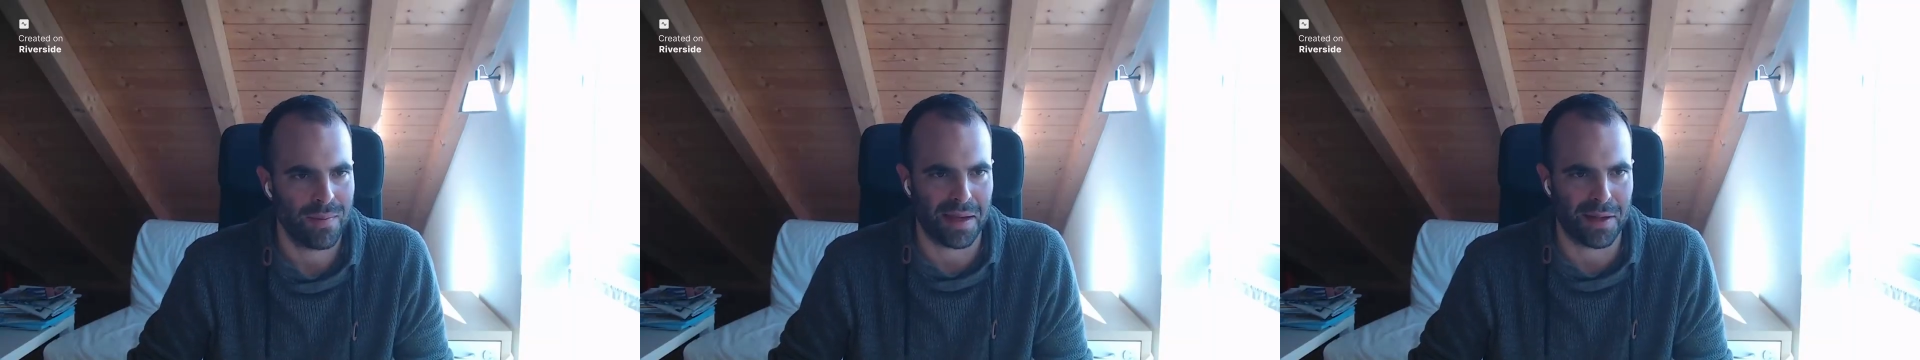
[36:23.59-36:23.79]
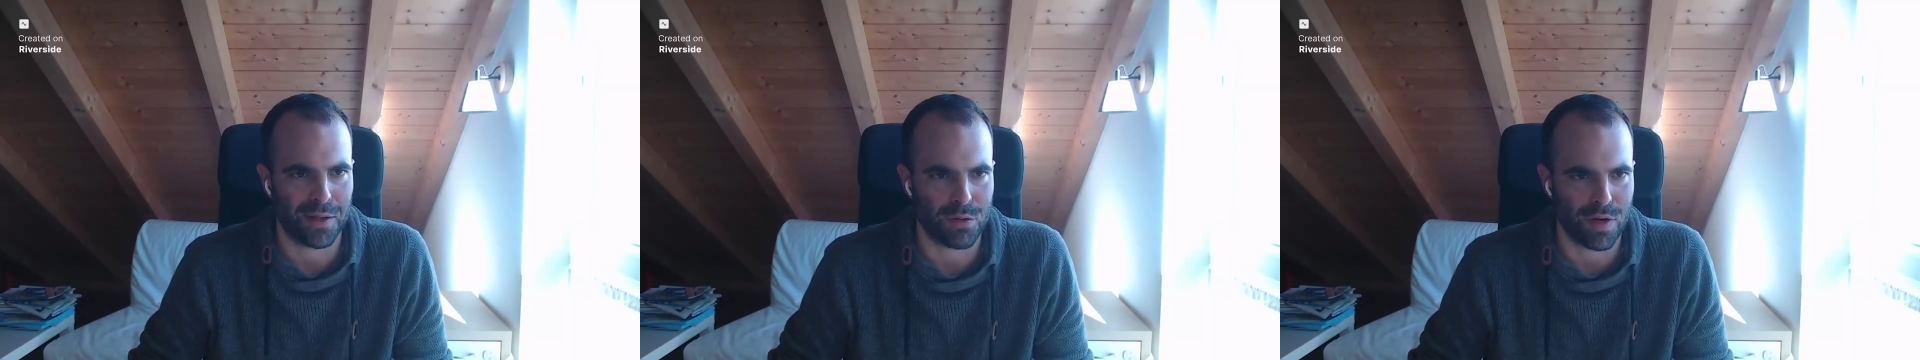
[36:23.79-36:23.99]

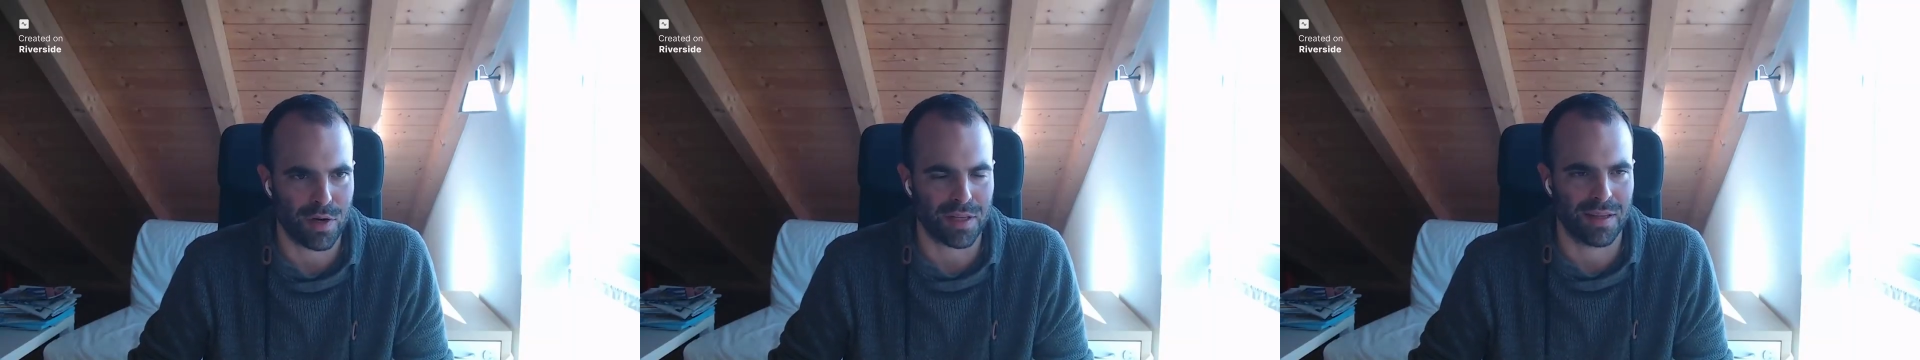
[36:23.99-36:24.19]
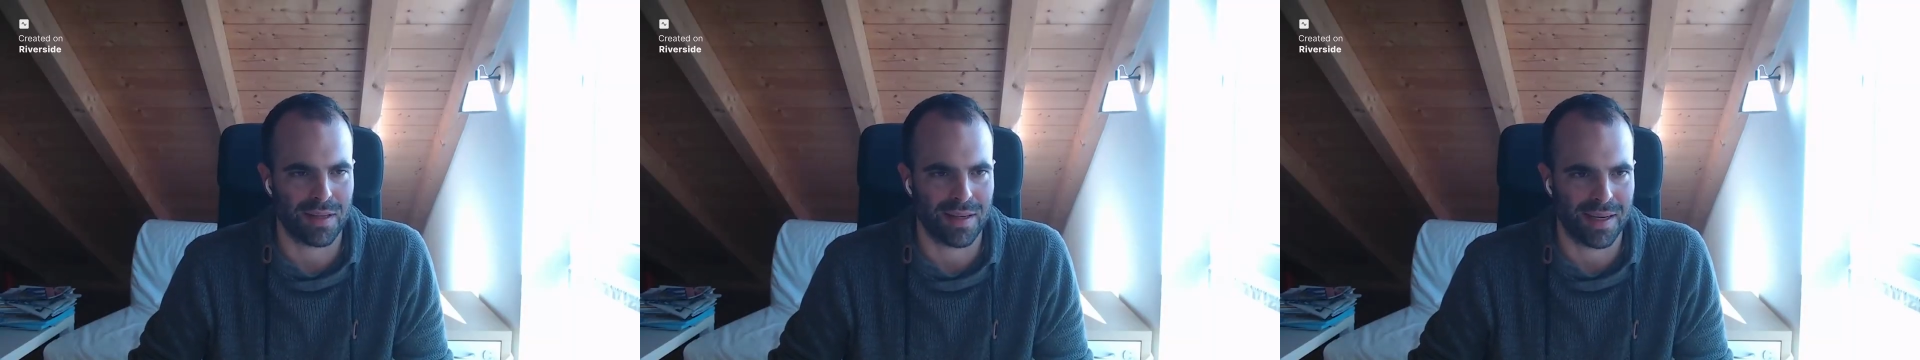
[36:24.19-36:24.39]
and
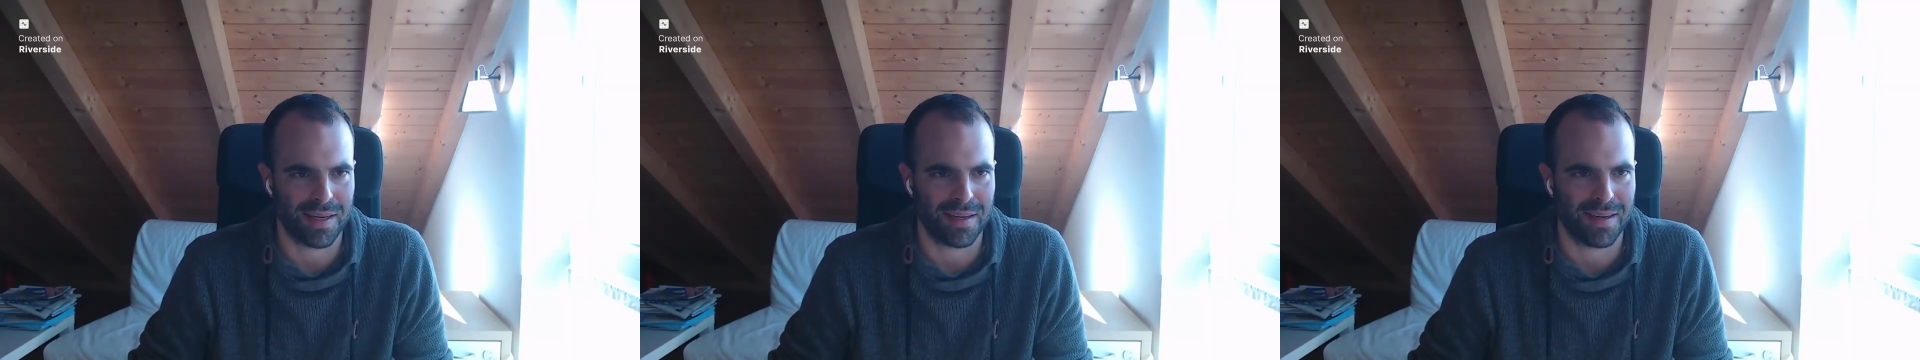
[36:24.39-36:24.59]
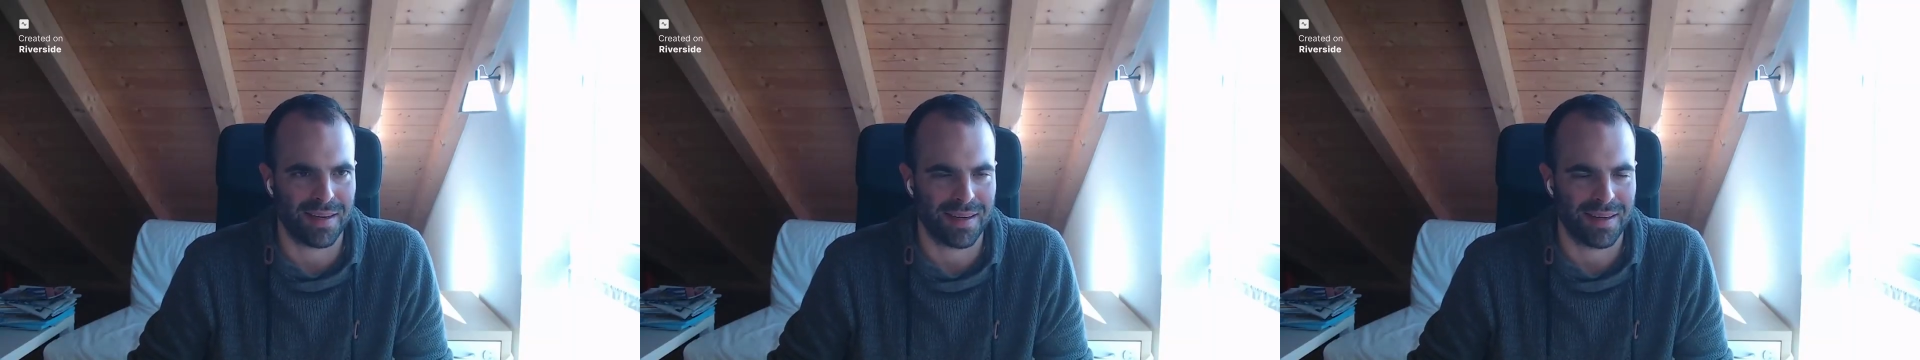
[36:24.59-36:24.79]
written in
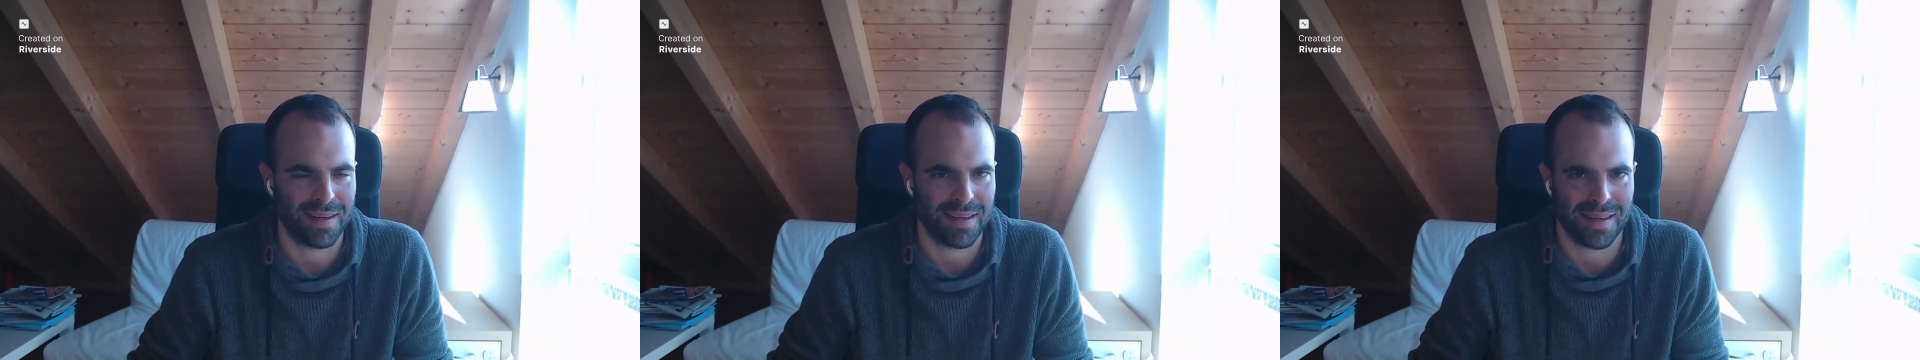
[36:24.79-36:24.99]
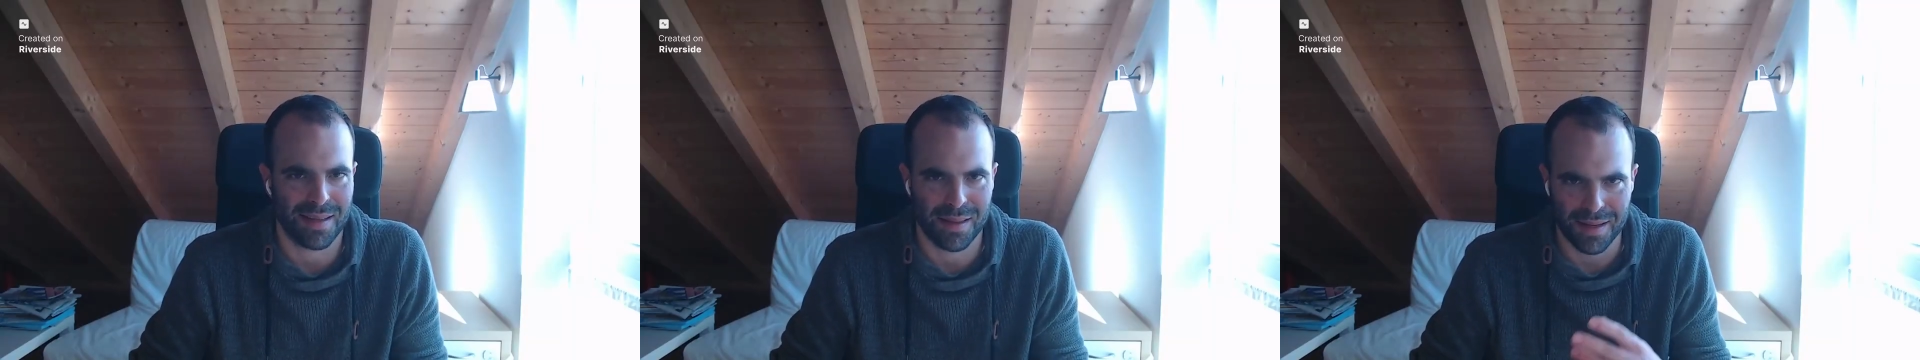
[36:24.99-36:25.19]
a
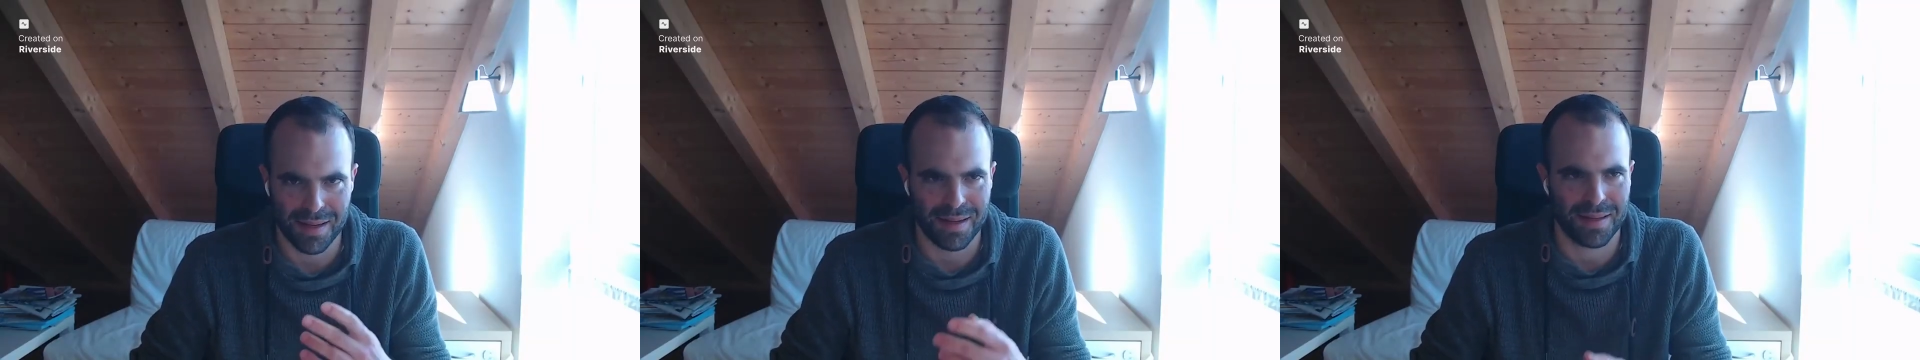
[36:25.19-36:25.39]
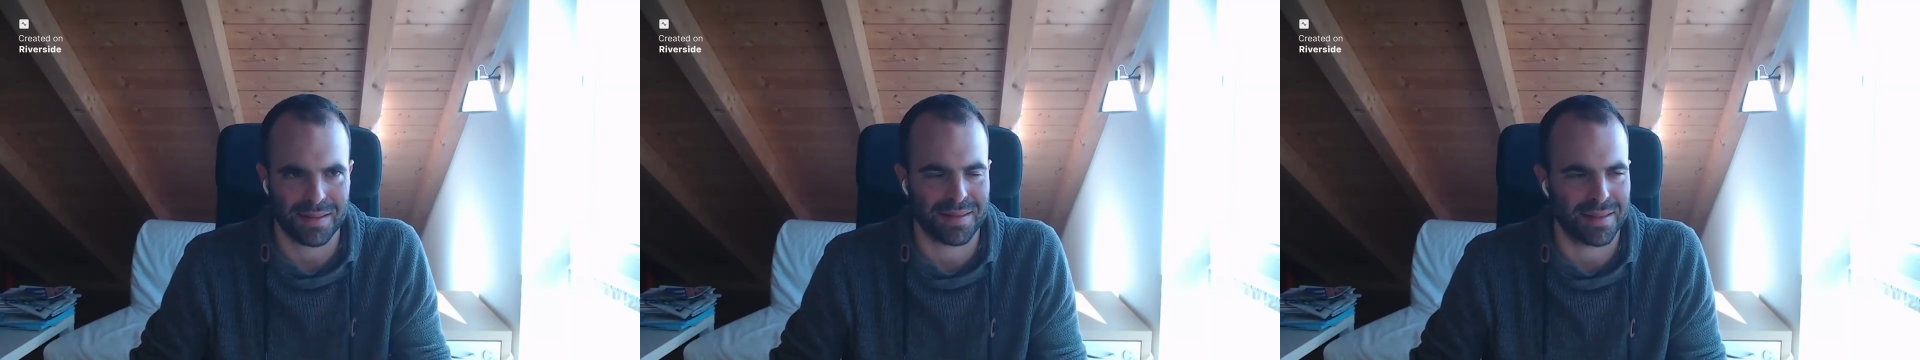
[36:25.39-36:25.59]
i
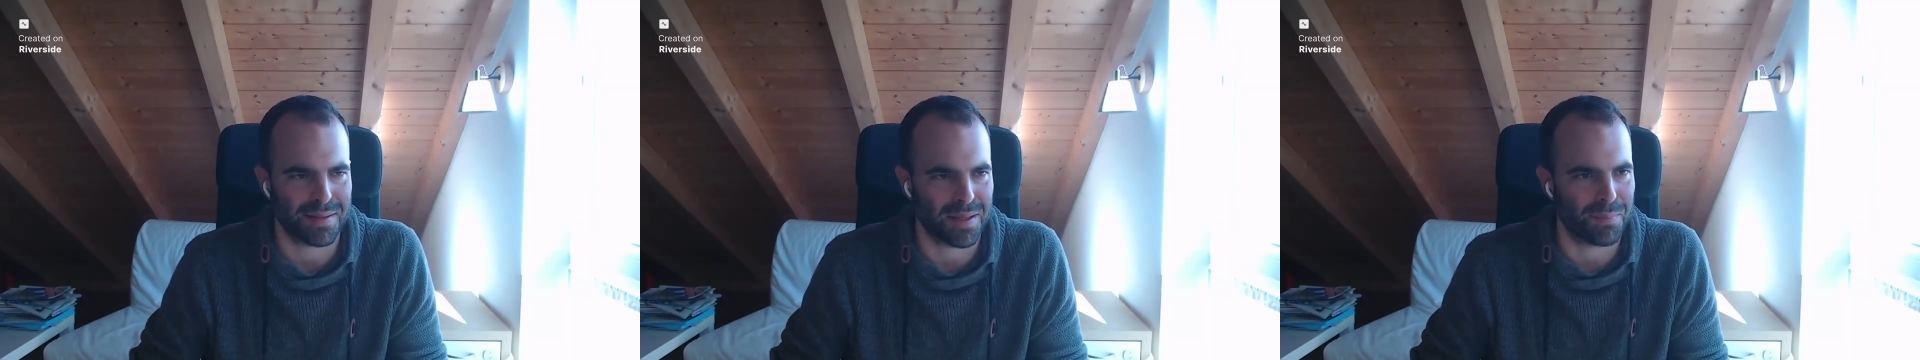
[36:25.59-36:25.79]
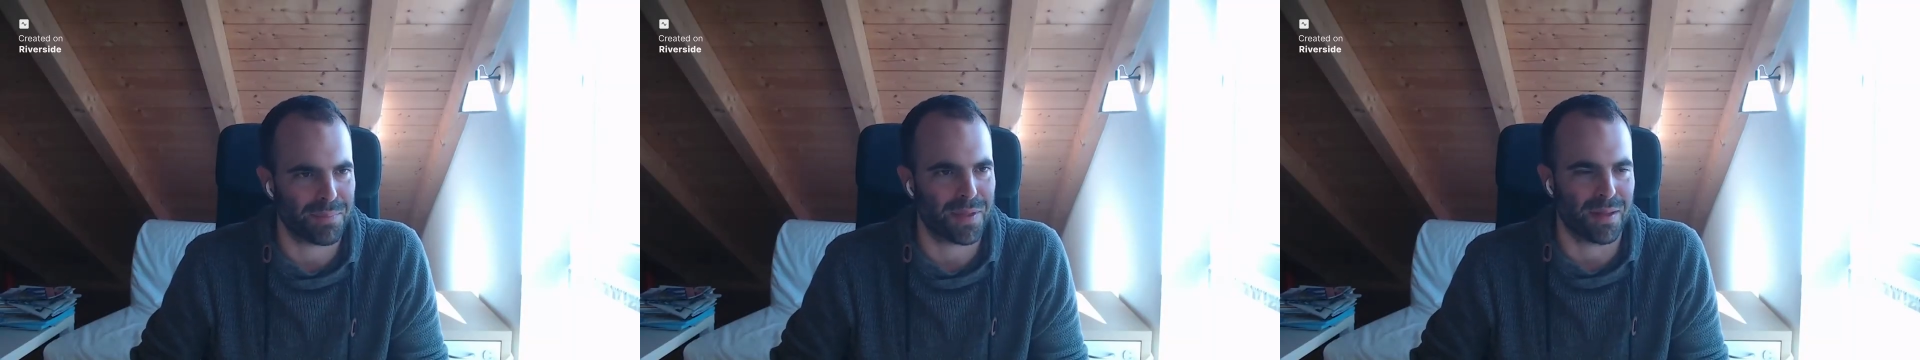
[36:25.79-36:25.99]
think it's
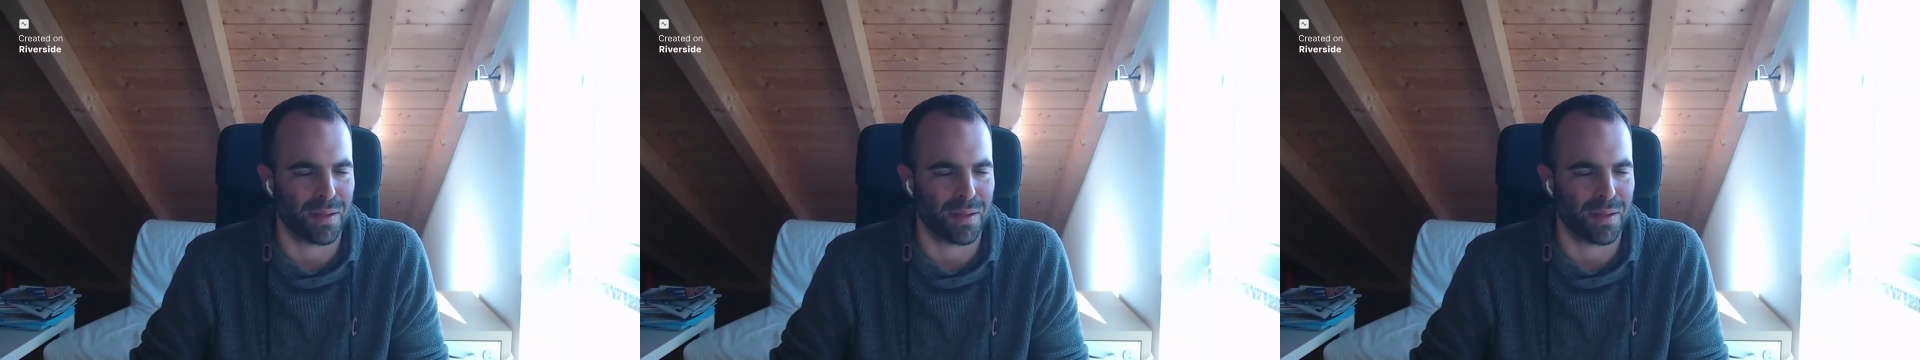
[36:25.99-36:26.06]
the,